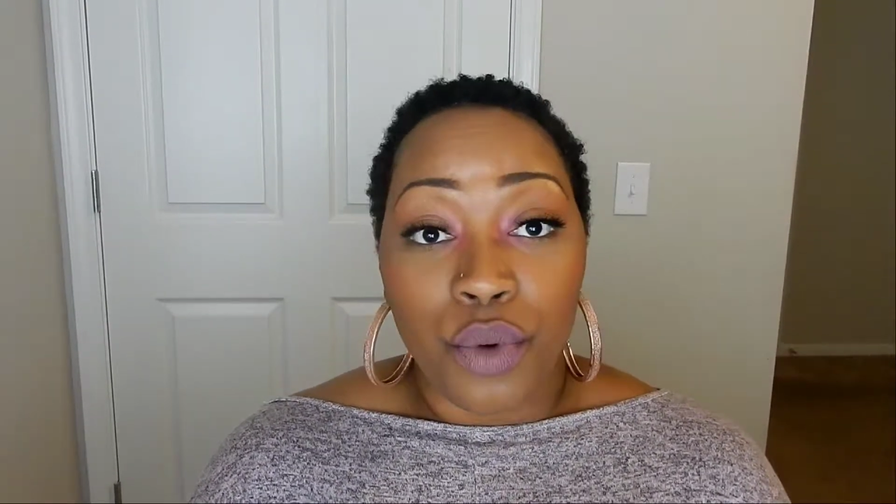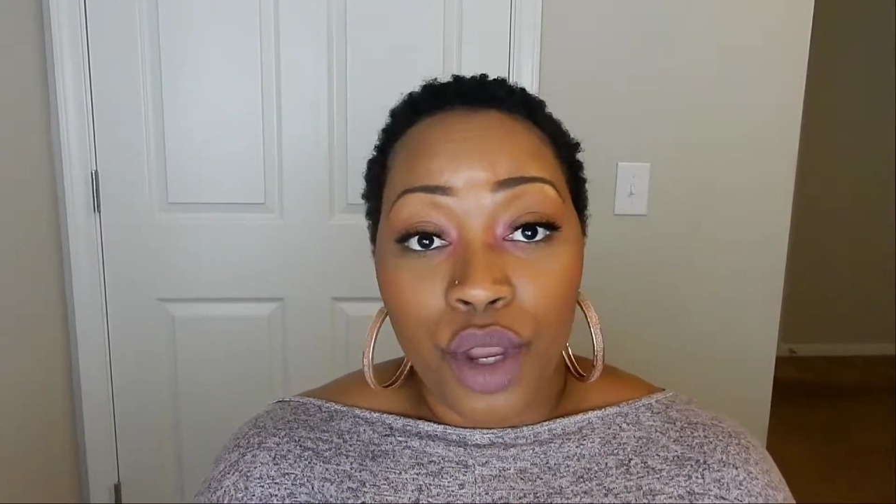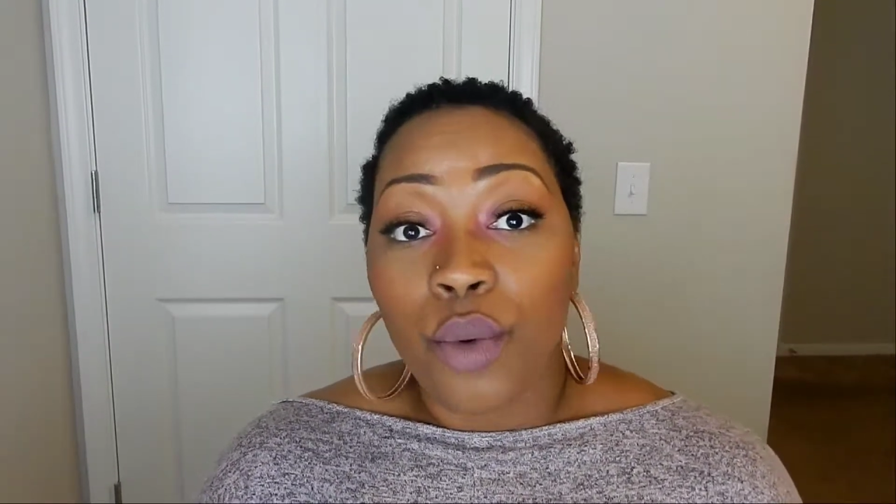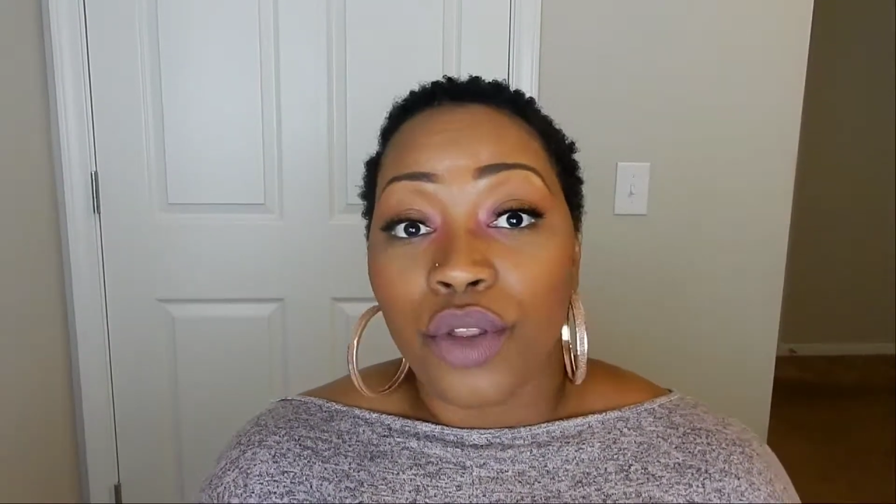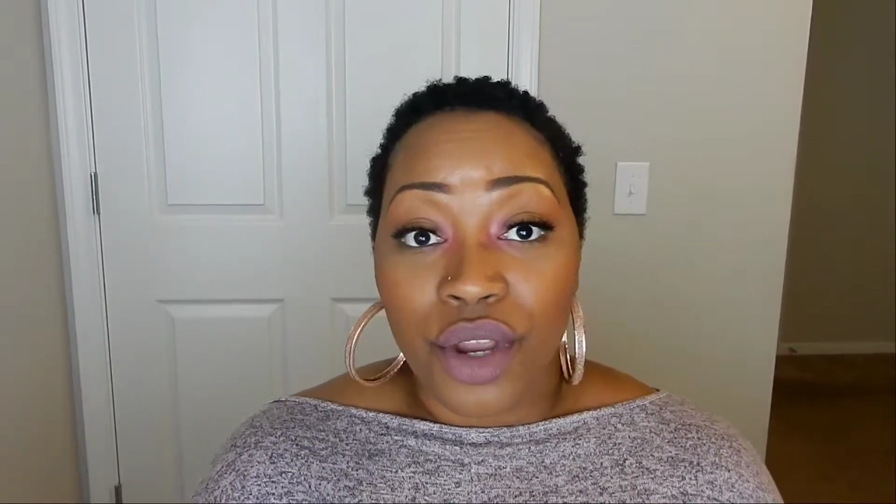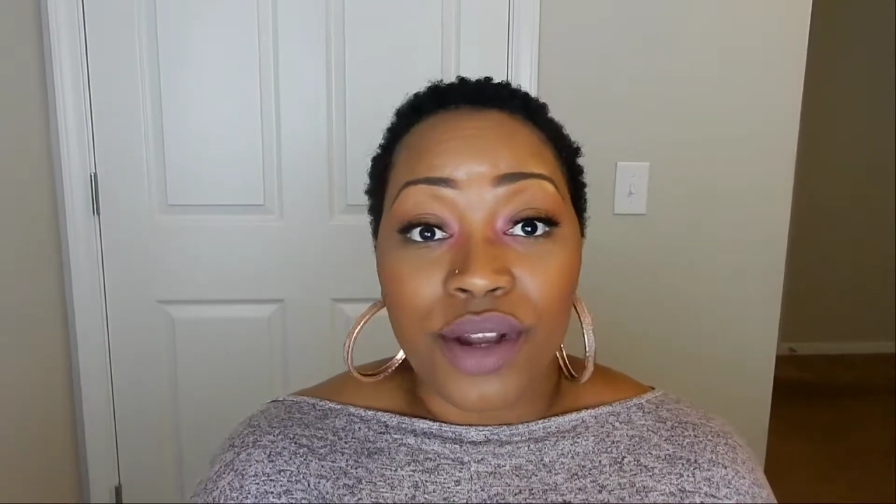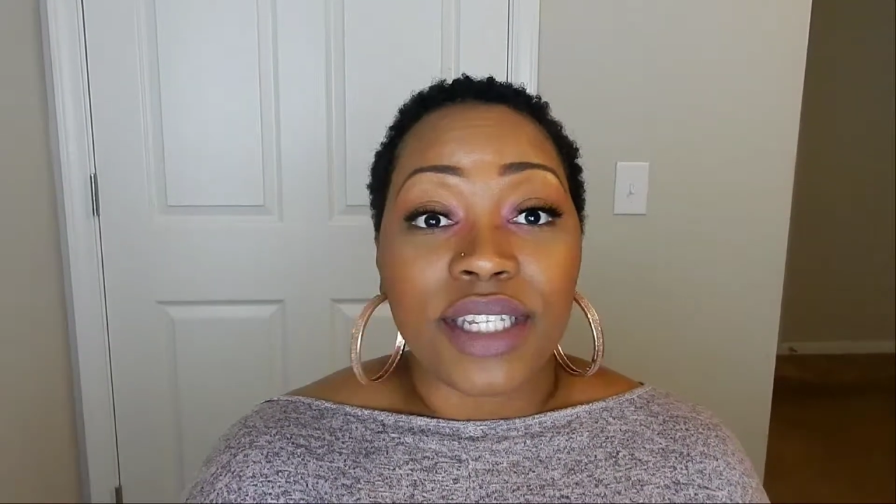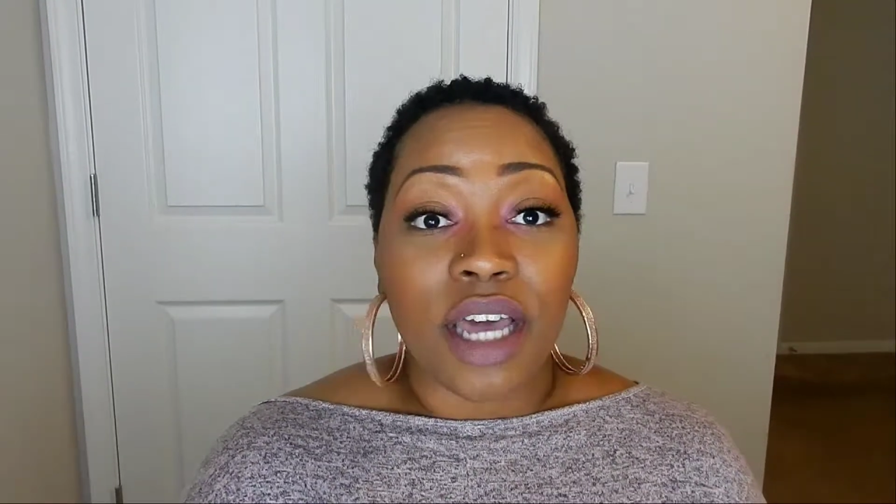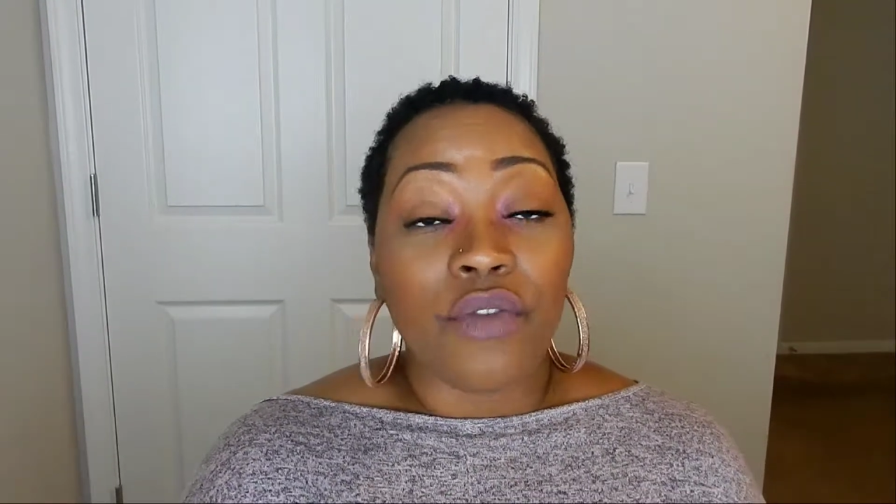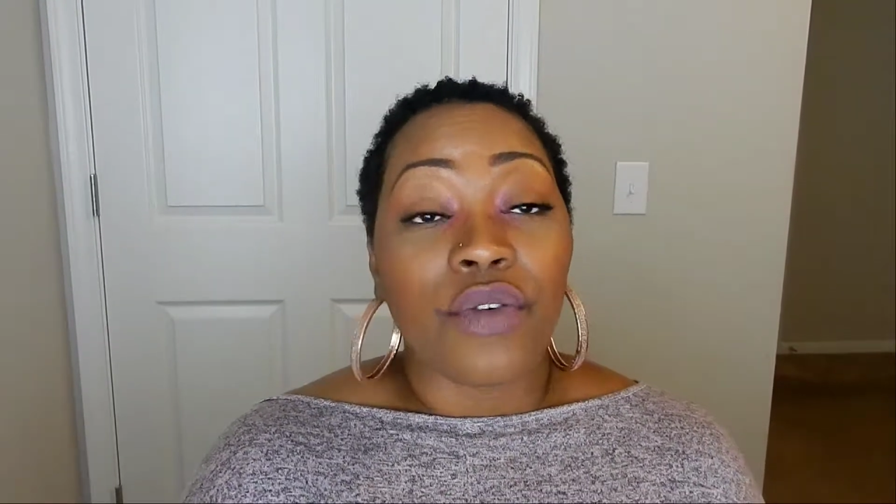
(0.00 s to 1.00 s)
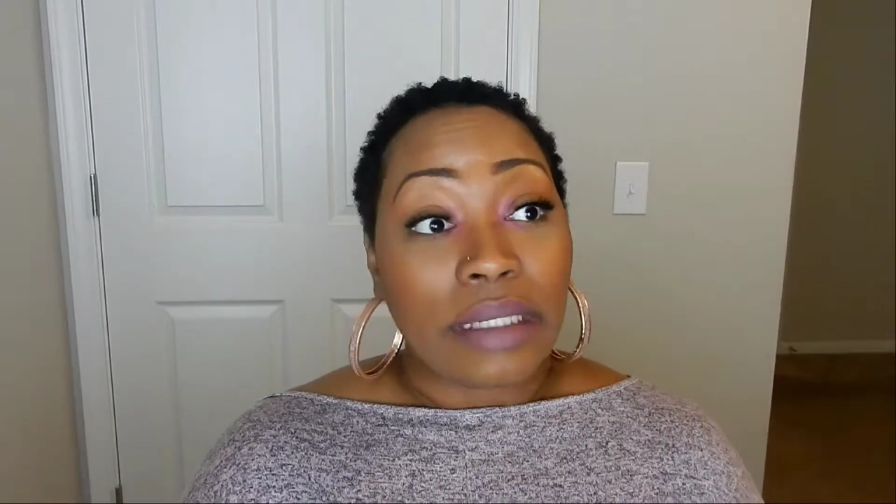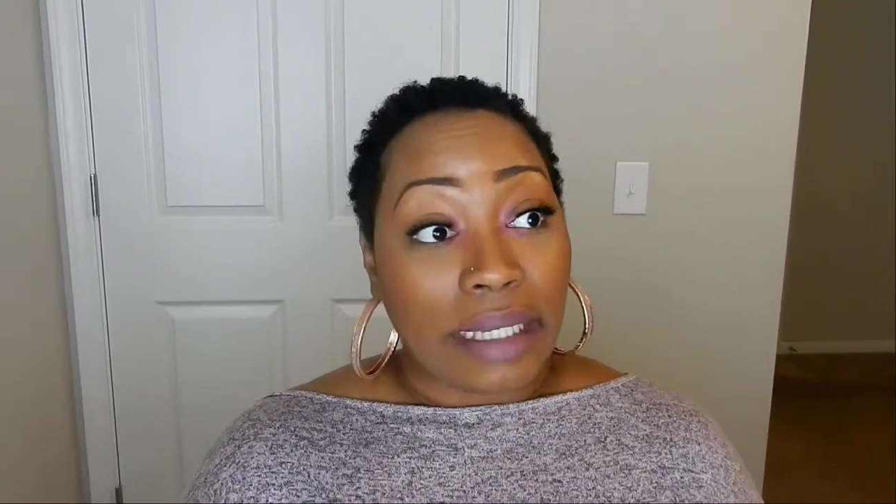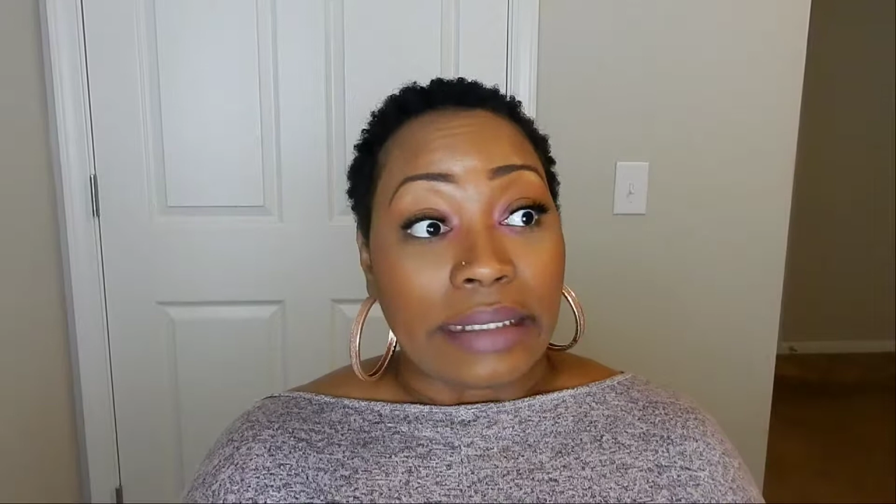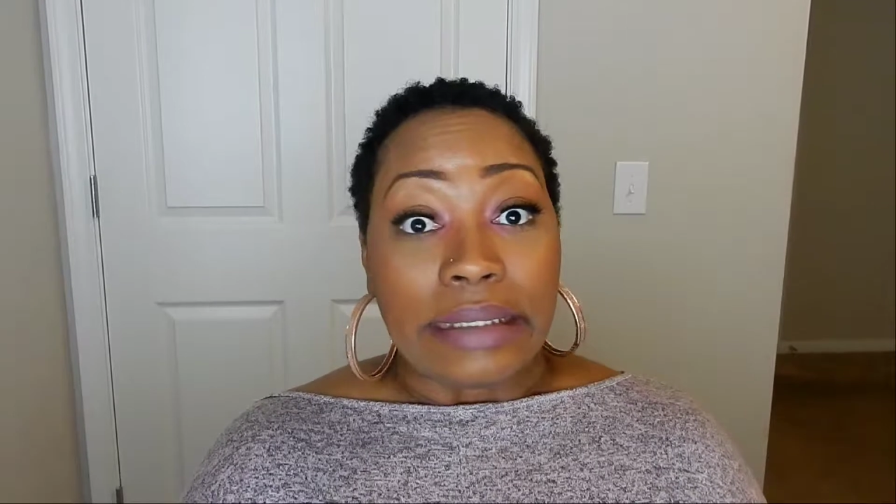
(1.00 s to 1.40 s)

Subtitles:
real with yourself and like,